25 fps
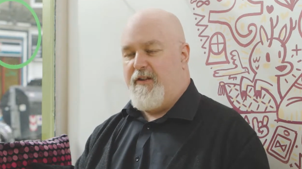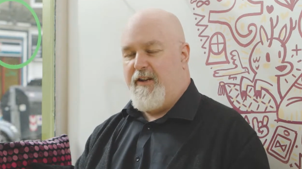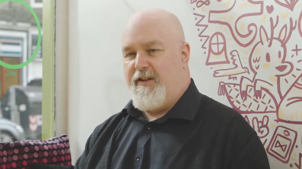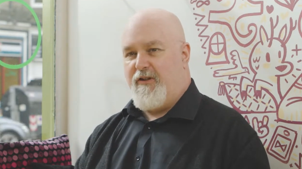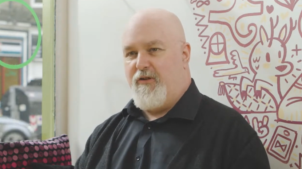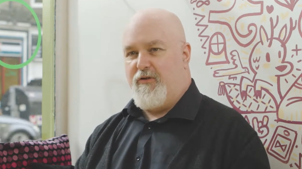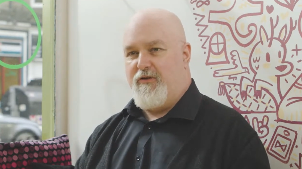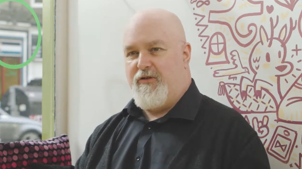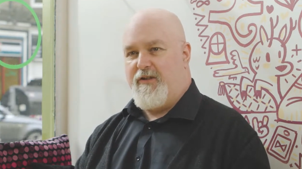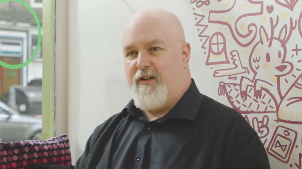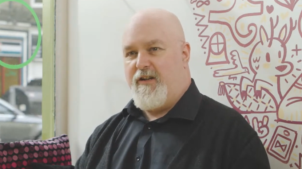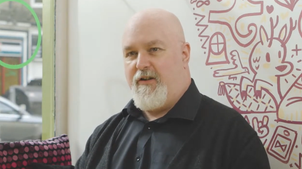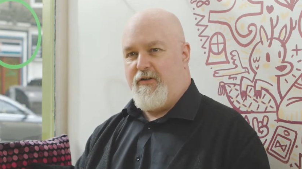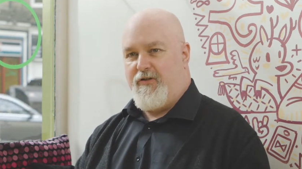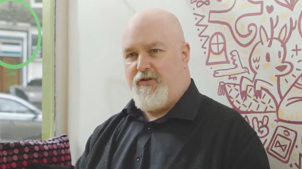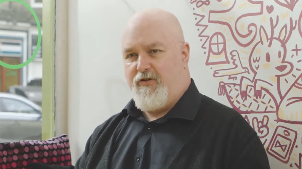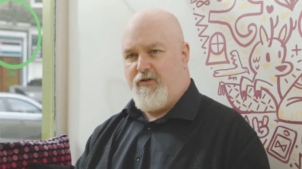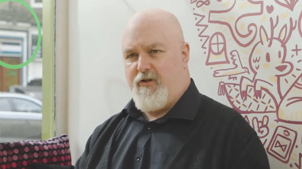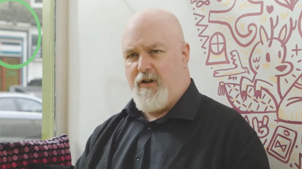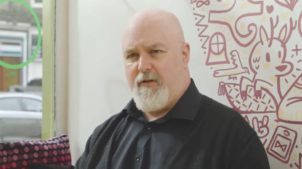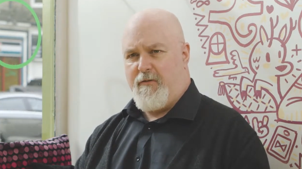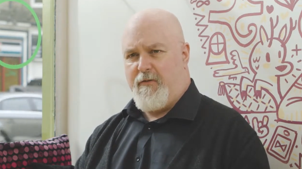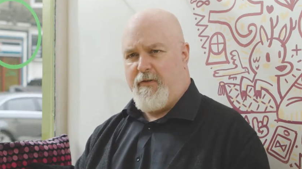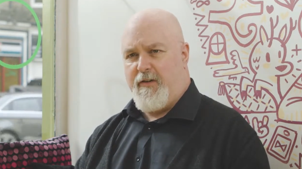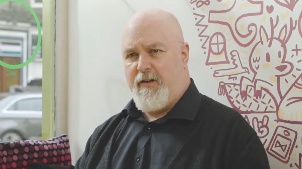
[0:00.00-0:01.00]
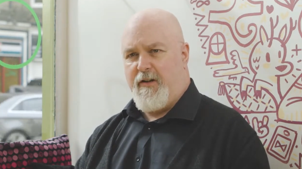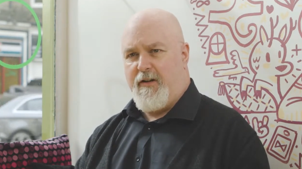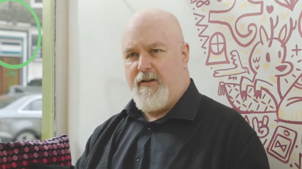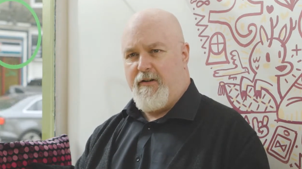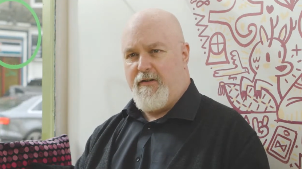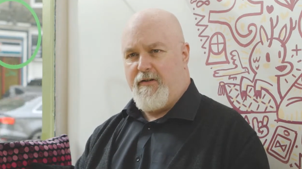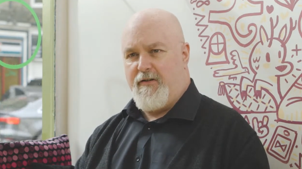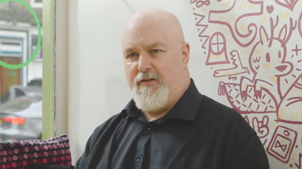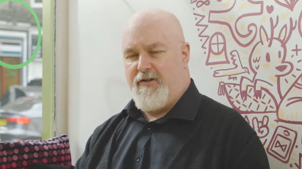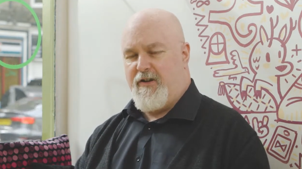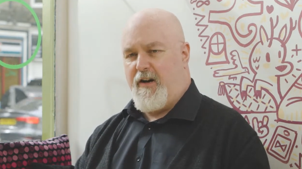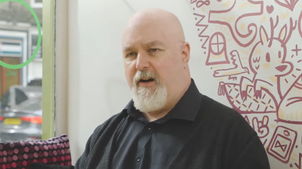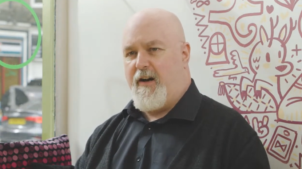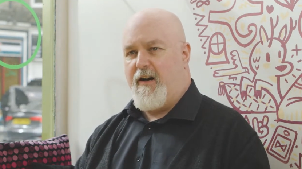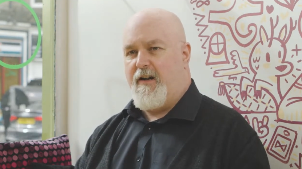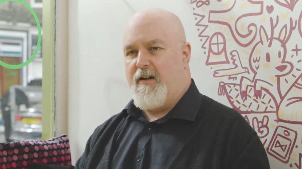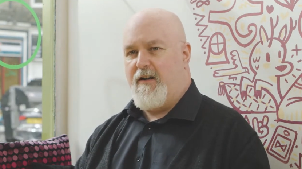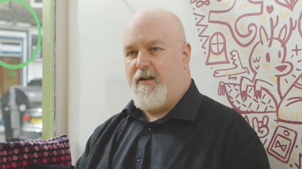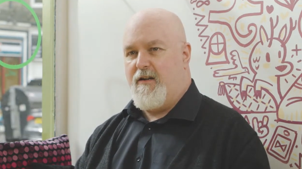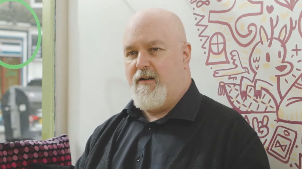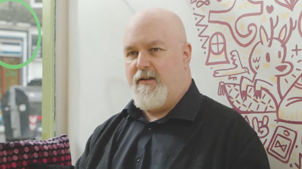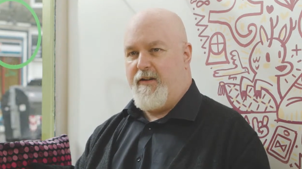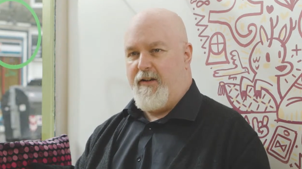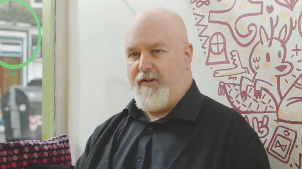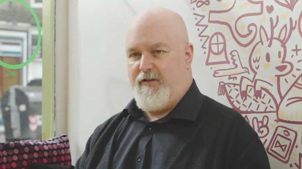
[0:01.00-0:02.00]
it looks kind of scruffy and
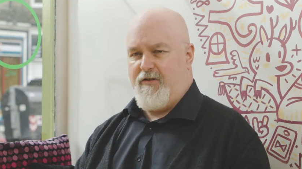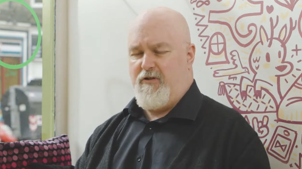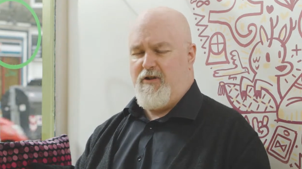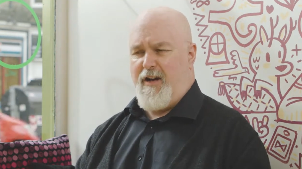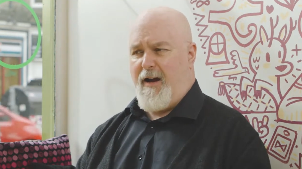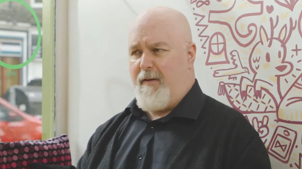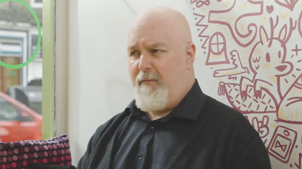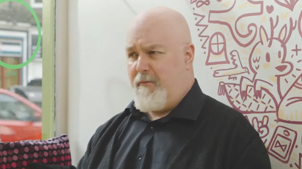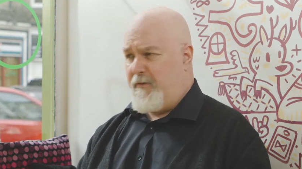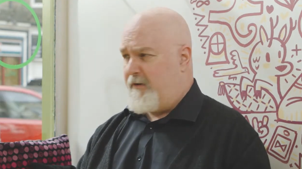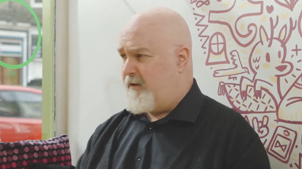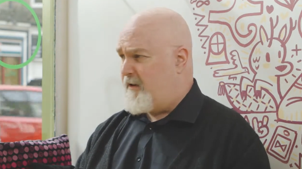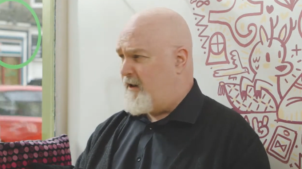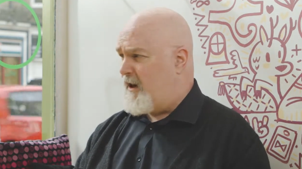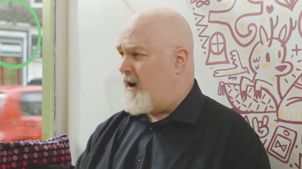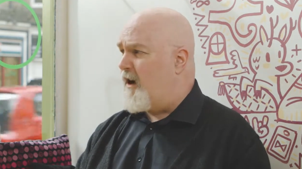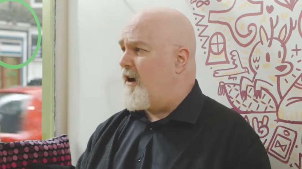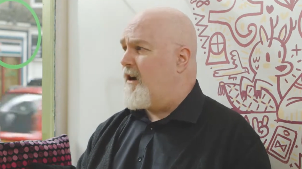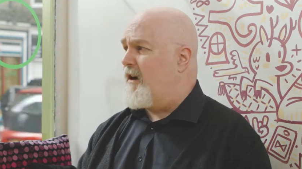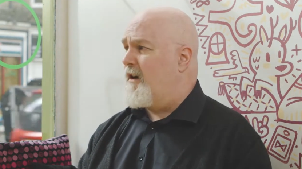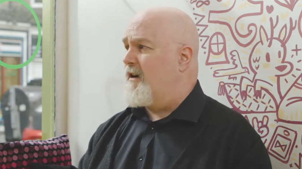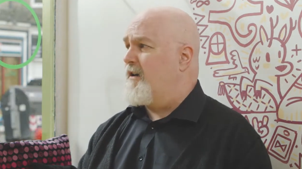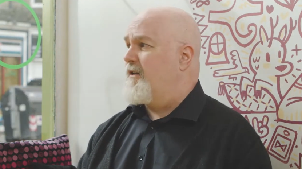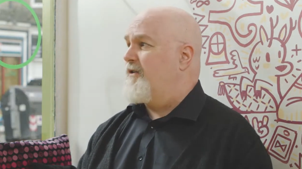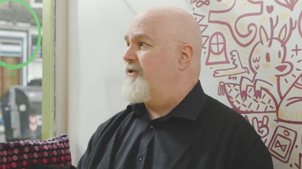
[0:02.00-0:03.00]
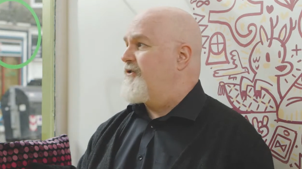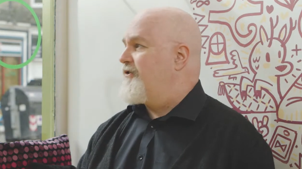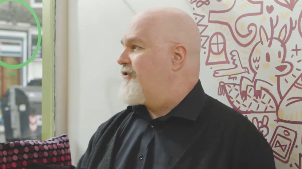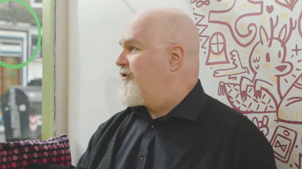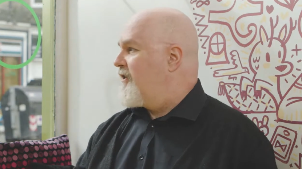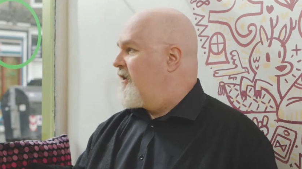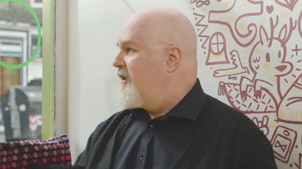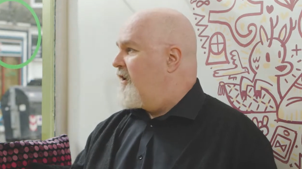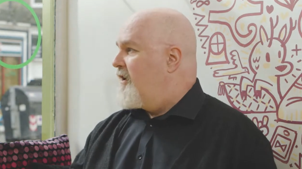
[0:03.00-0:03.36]
tired, it's jammed with cars.